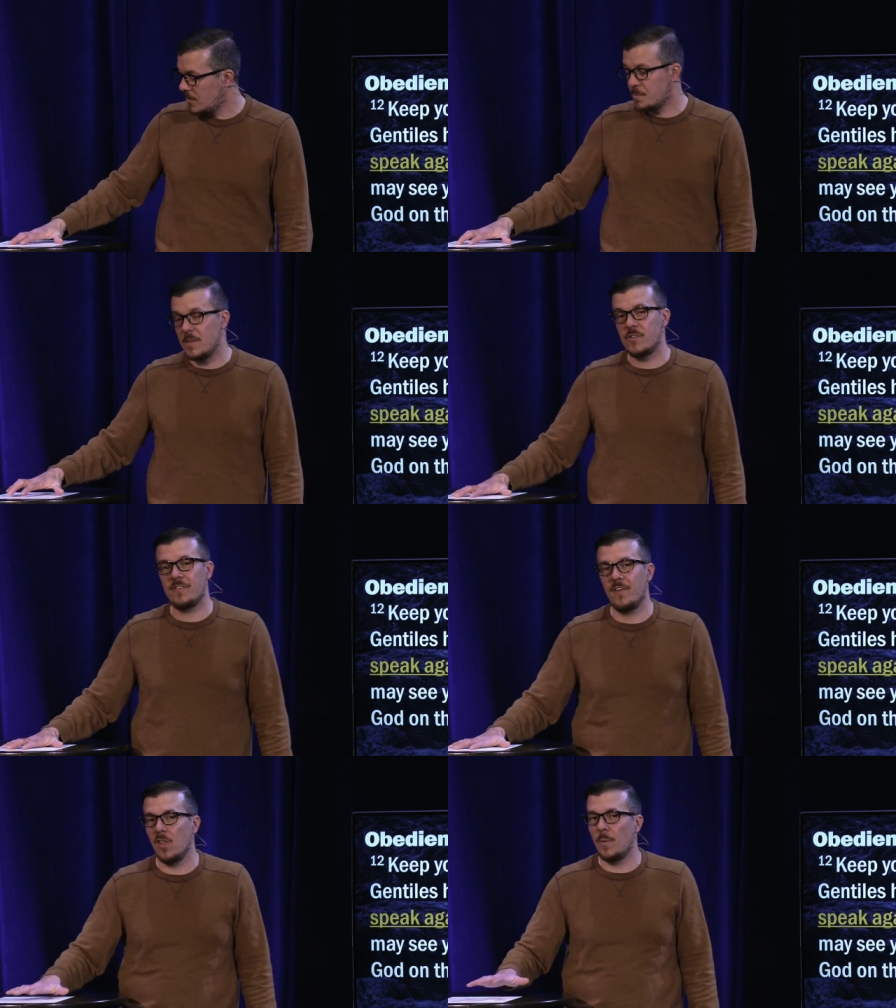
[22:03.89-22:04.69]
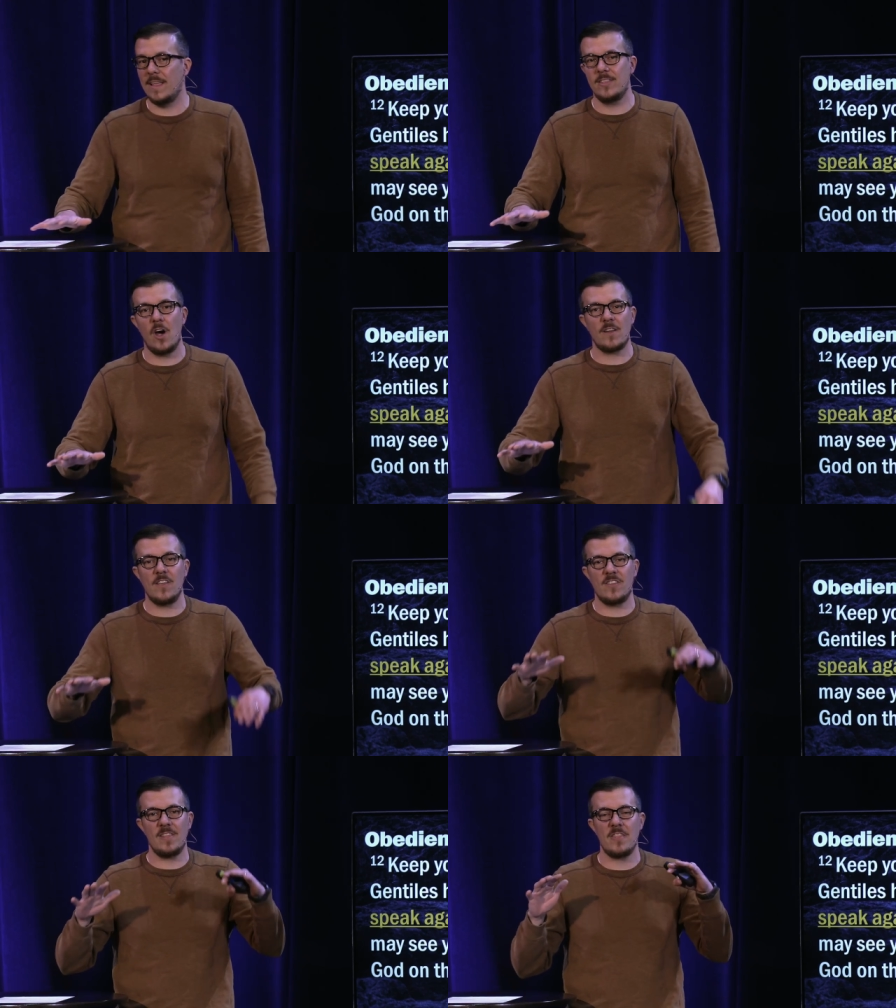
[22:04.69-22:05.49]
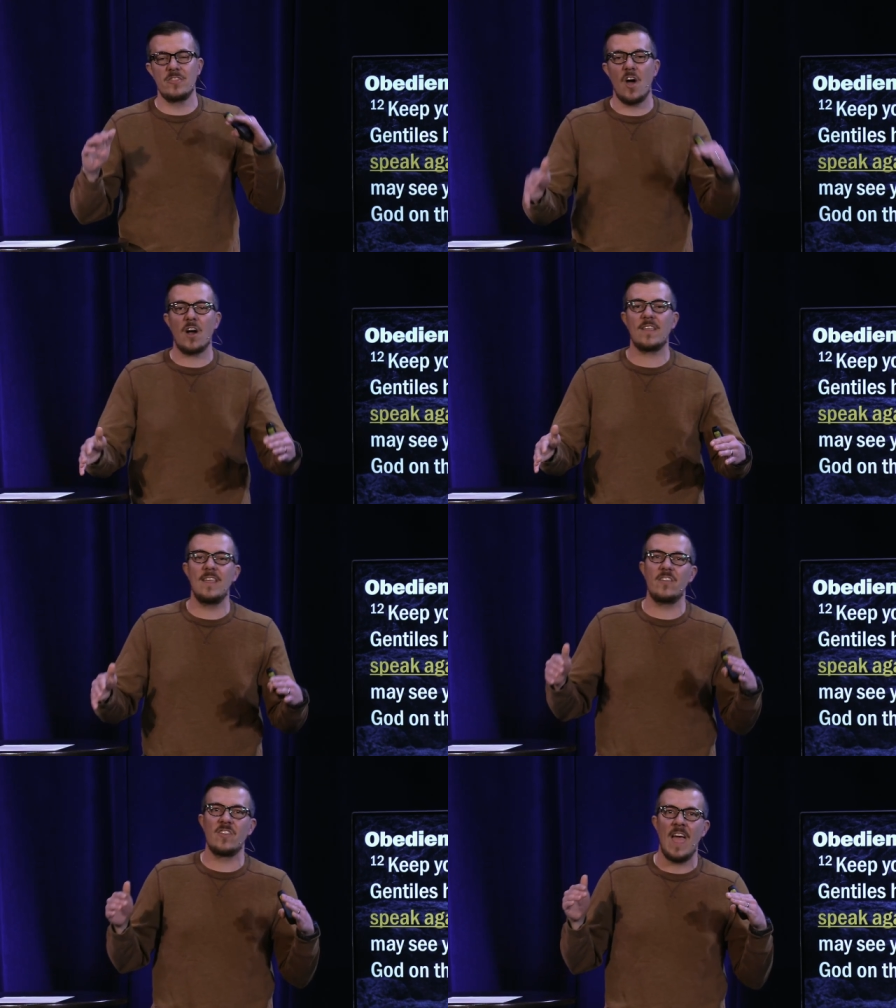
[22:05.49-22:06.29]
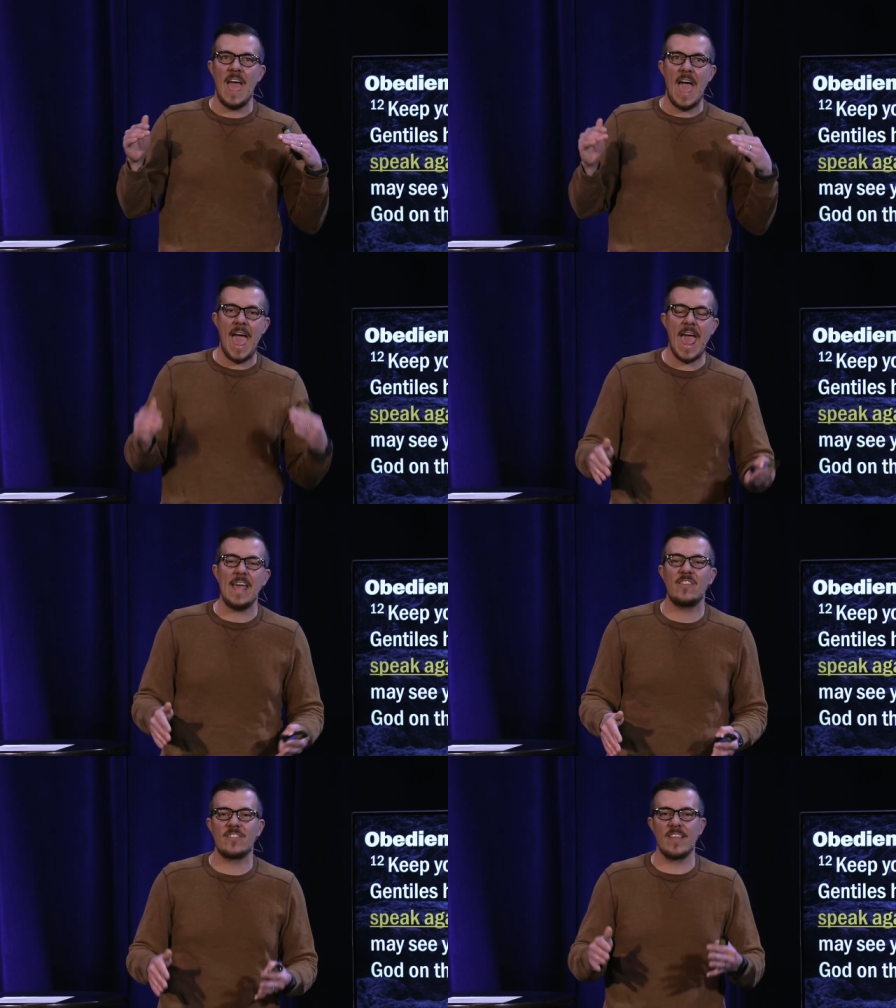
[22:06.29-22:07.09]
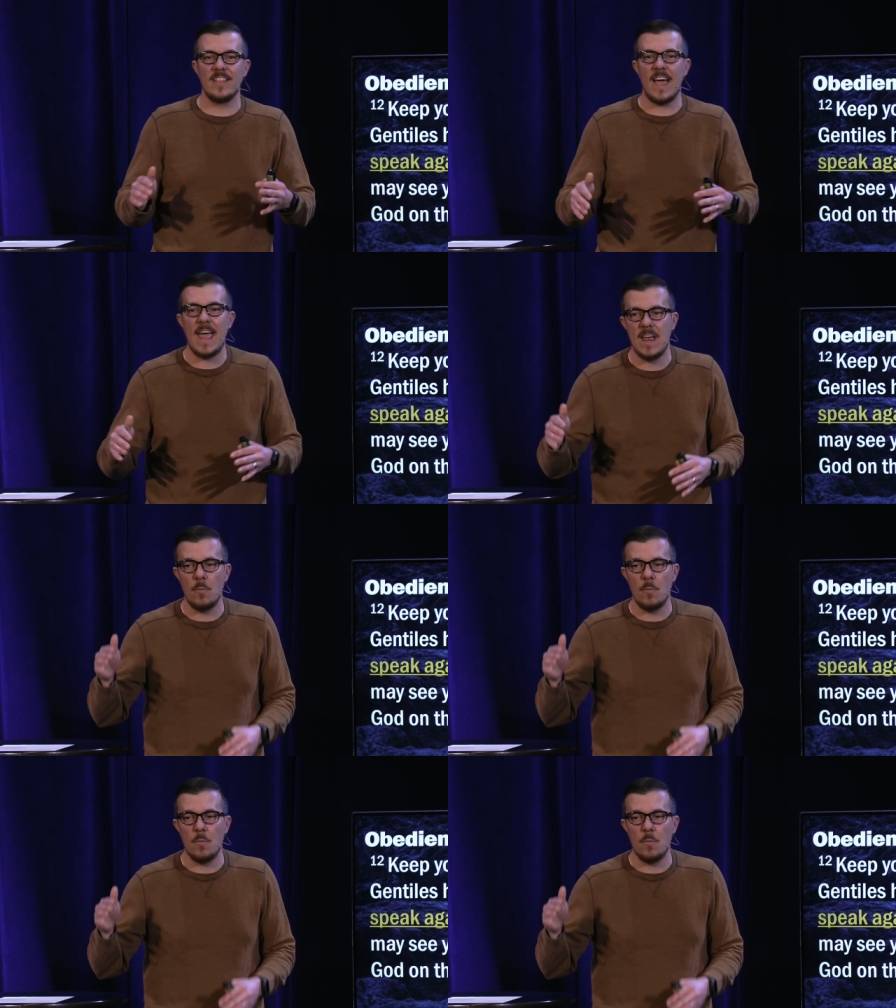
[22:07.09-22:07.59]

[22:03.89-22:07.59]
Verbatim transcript: which means you're following the darkness, and the darkness hates the light.